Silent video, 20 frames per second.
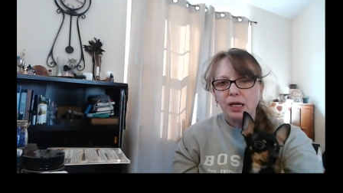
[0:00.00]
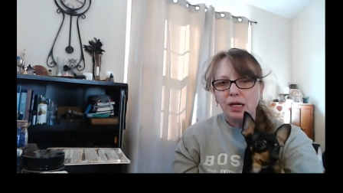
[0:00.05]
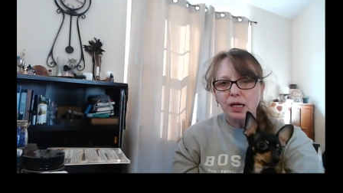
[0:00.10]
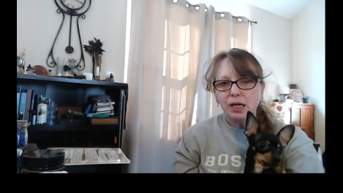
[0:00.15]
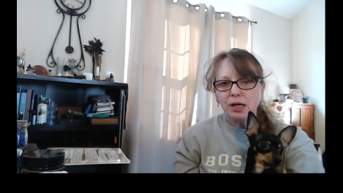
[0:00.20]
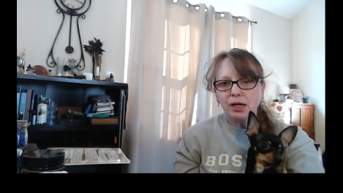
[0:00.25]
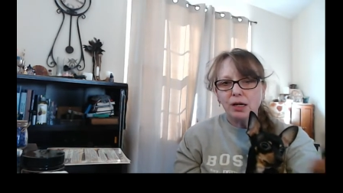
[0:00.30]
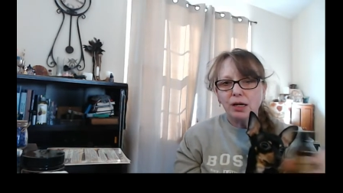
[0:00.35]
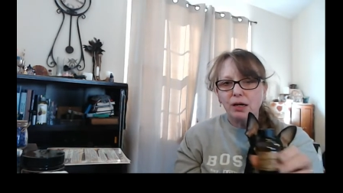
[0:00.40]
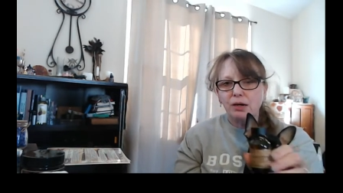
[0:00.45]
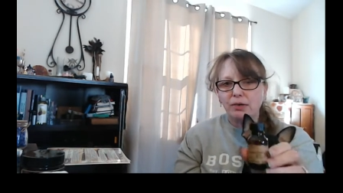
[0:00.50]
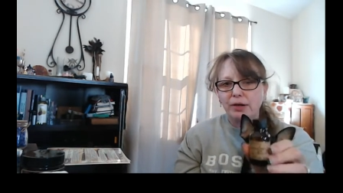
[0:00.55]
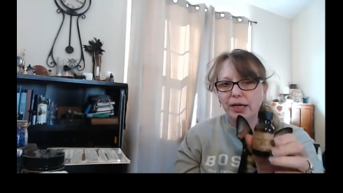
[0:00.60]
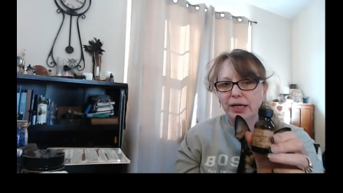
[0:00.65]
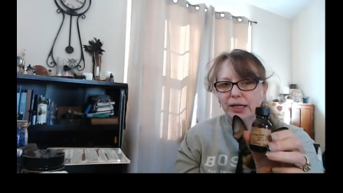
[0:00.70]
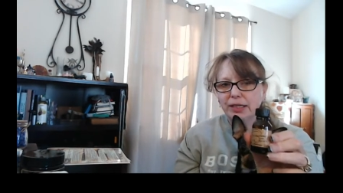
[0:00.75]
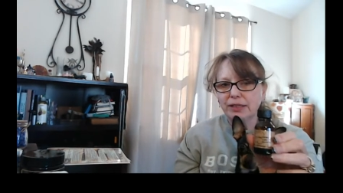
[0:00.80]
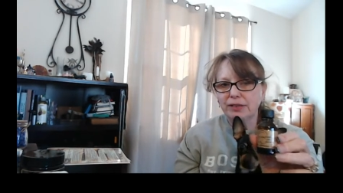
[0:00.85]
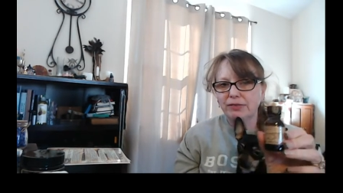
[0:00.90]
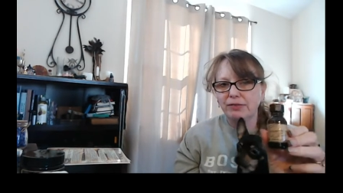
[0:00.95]
All right,
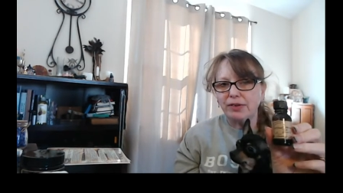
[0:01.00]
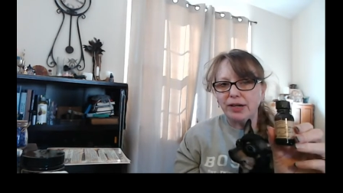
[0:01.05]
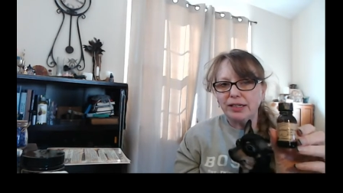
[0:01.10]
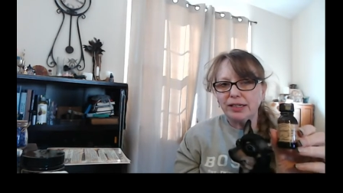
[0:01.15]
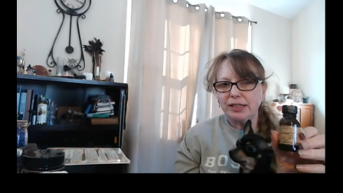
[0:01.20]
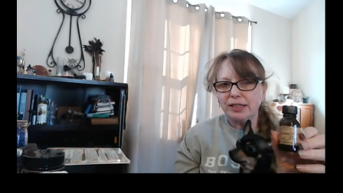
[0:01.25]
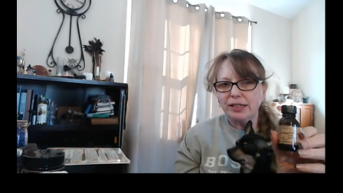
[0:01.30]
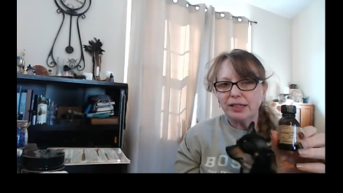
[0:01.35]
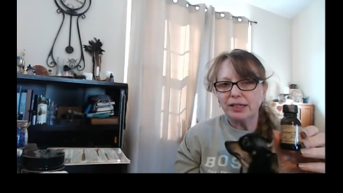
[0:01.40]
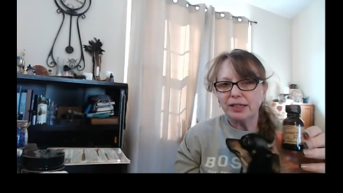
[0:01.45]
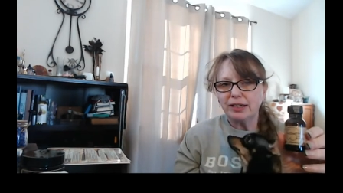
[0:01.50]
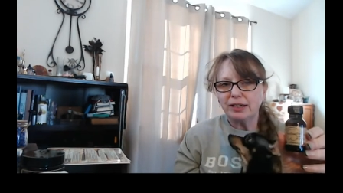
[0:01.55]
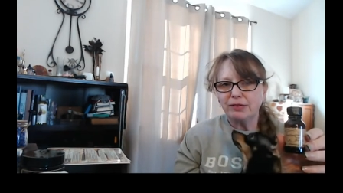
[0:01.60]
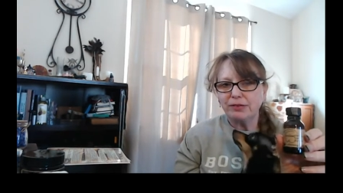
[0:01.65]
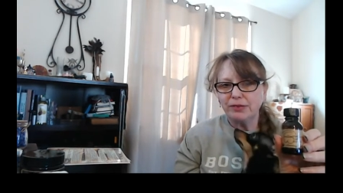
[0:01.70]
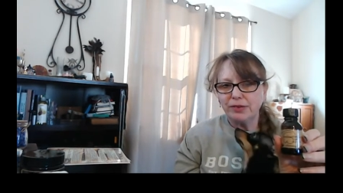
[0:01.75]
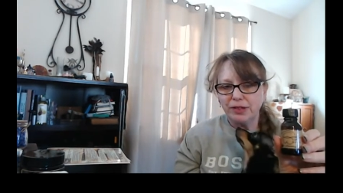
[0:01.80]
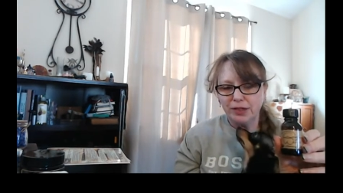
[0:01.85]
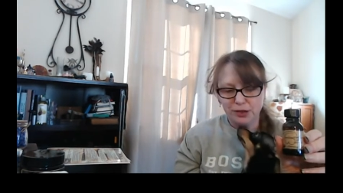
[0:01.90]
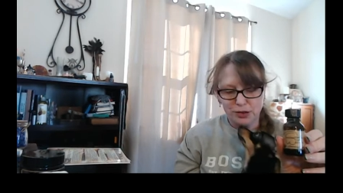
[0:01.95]
let's find it.
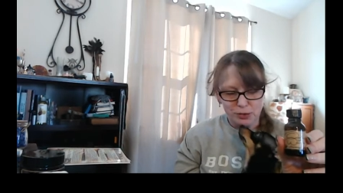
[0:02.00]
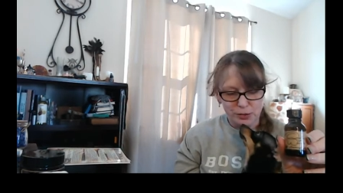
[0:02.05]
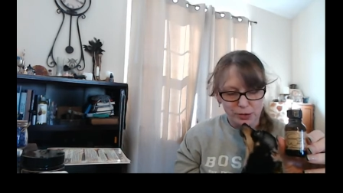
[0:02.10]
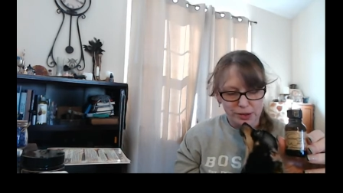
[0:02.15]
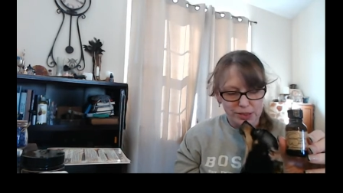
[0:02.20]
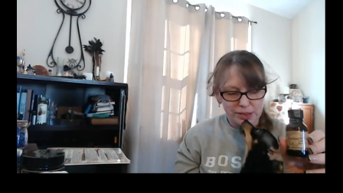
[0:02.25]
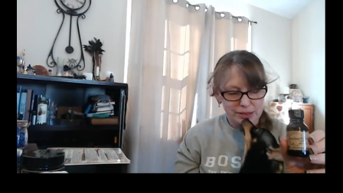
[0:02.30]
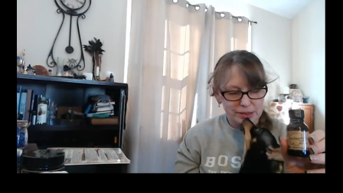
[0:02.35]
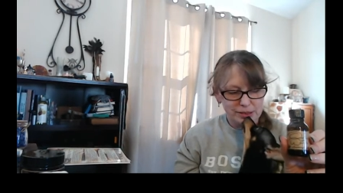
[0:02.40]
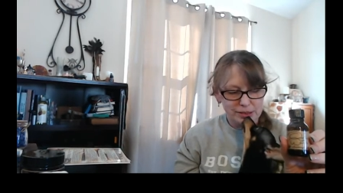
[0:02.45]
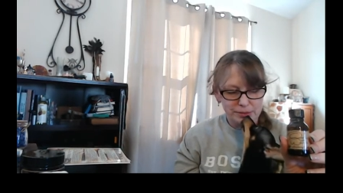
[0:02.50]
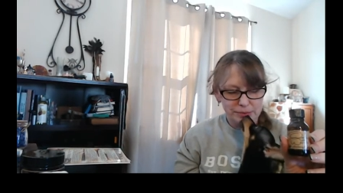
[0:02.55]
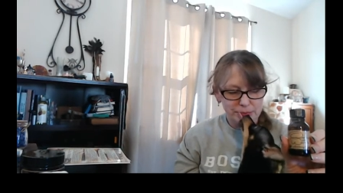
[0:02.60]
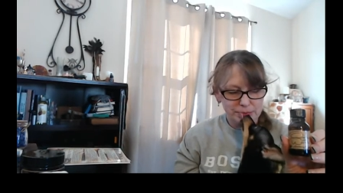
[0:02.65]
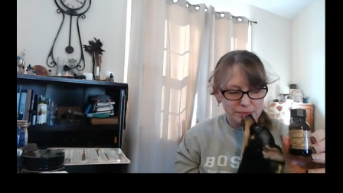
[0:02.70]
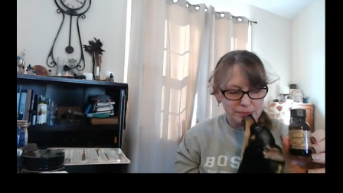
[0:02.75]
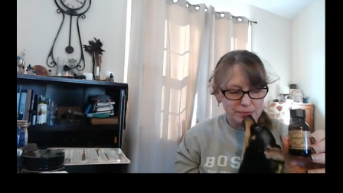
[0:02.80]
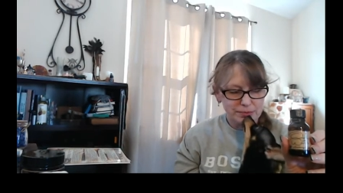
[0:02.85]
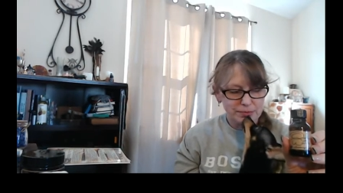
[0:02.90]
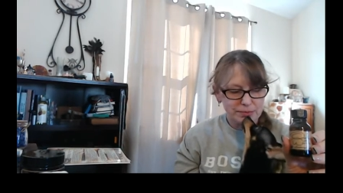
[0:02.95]
There's where it is. See,
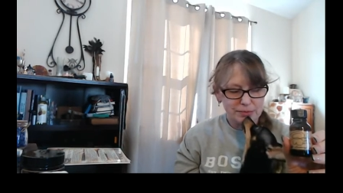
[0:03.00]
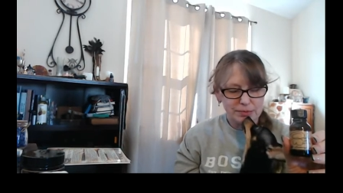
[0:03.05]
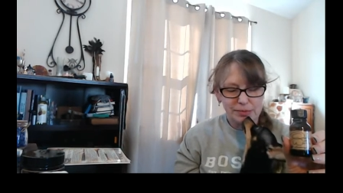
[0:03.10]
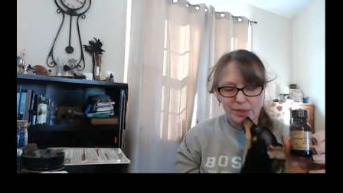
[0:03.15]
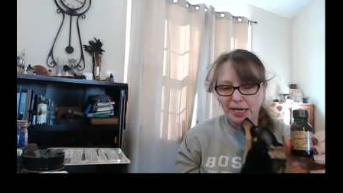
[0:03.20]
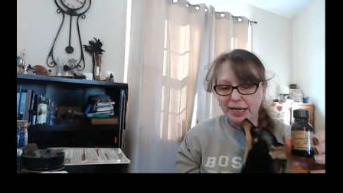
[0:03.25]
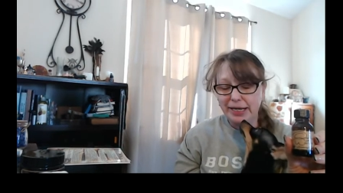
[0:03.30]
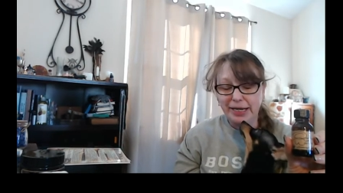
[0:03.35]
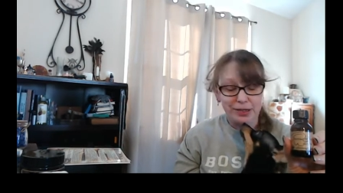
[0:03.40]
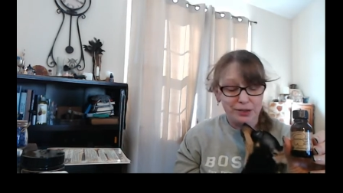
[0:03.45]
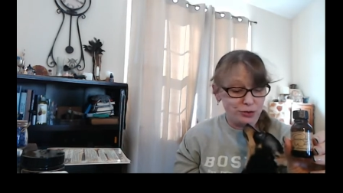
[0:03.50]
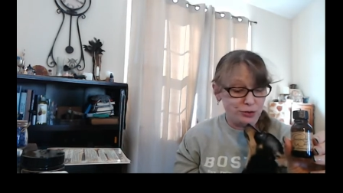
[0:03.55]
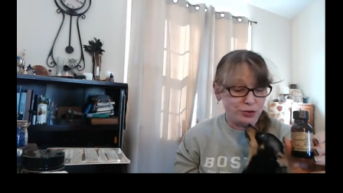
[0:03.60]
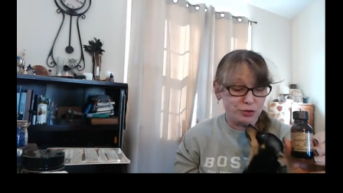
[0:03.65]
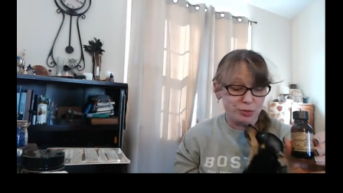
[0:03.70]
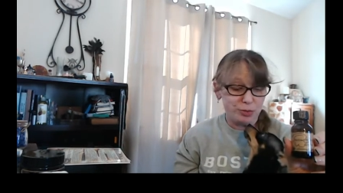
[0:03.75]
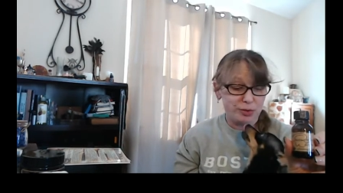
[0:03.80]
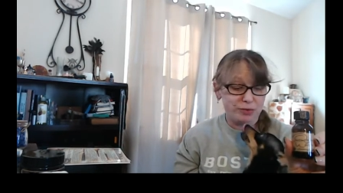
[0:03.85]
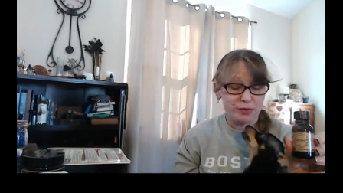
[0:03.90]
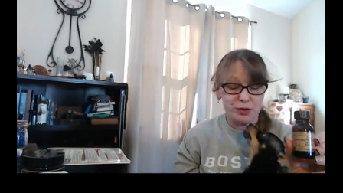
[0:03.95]
I can't do
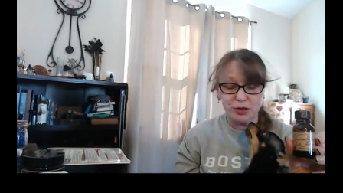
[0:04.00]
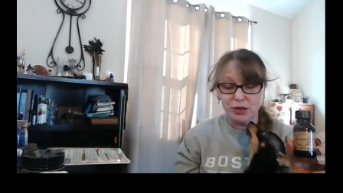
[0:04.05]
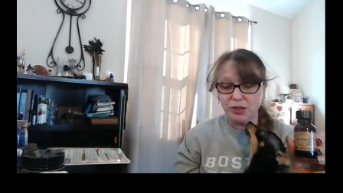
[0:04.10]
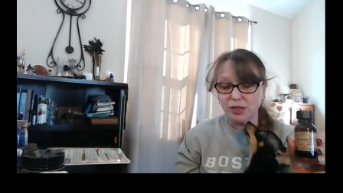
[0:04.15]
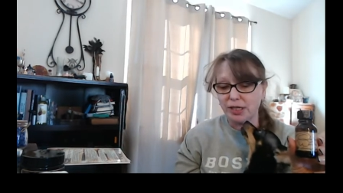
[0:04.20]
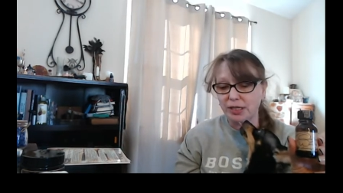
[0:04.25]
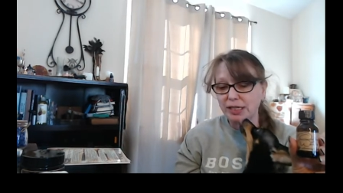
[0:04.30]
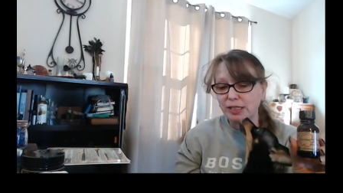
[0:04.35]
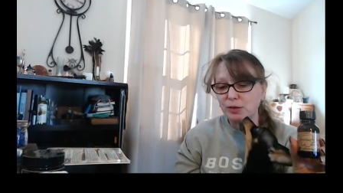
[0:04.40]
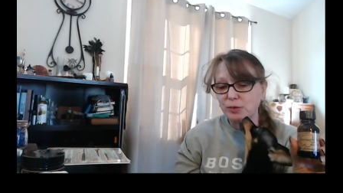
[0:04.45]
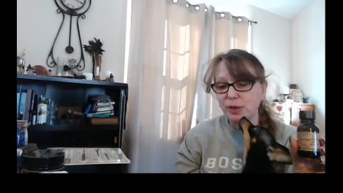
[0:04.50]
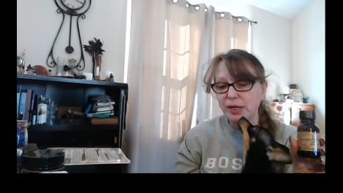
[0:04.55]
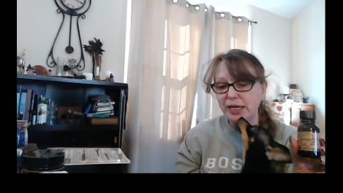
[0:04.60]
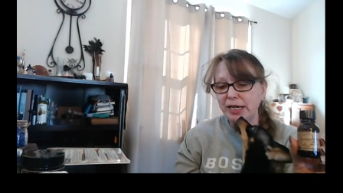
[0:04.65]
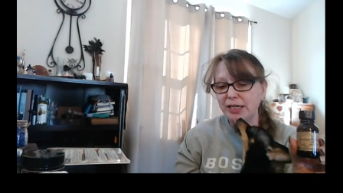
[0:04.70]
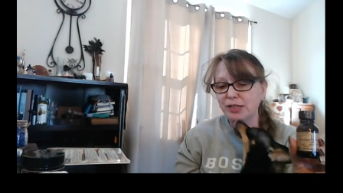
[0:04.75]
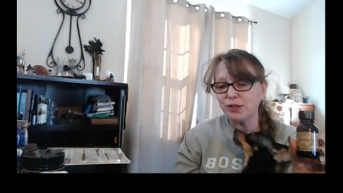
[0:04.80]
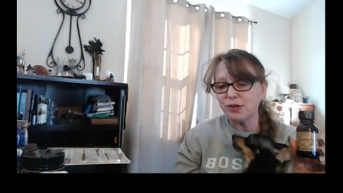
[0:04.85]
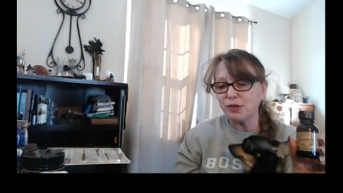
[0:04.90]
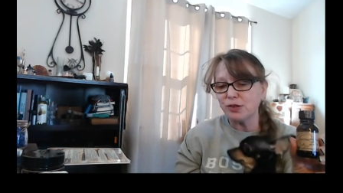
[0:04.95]
this reverse thing. That's why I
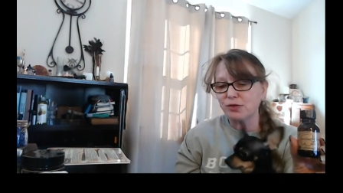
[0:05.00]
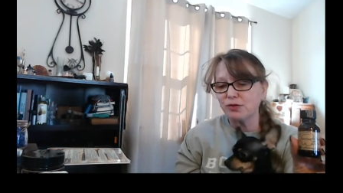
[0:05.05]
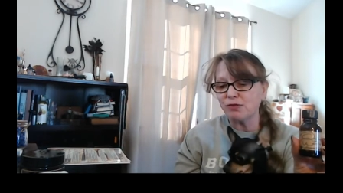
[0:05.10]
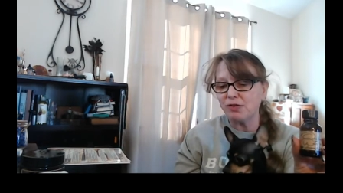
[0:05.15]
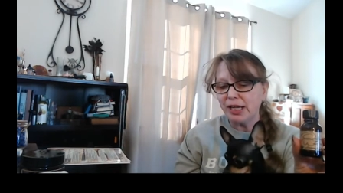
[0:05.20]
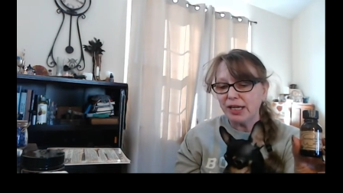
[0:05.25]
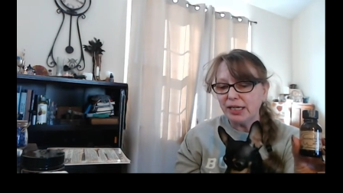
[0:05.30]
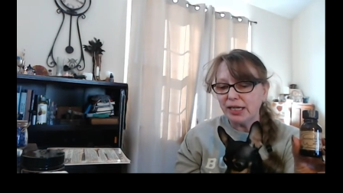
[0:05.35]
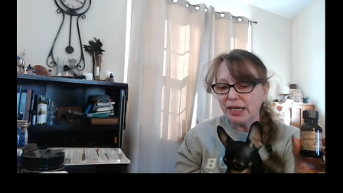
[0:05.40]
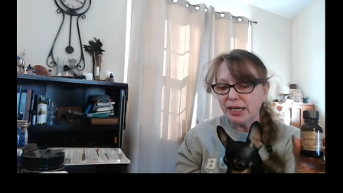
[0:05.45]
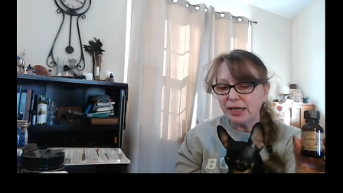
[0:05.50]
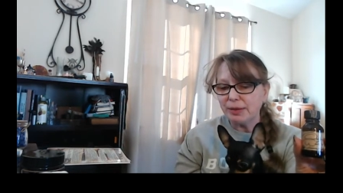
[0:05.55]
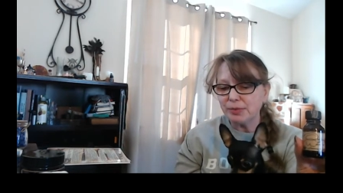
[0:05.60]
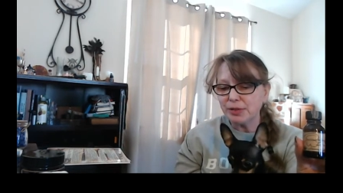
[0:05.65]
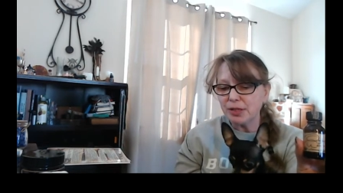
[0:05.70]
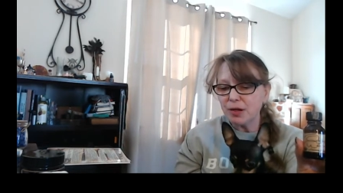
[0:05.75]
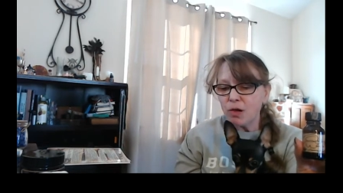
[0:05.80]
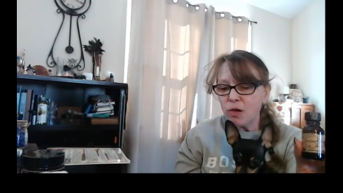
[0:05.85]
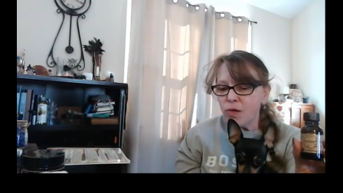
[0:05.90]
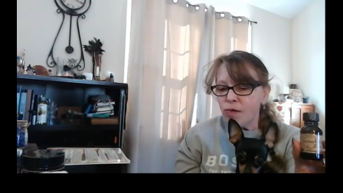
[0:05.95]
can't do those flight games.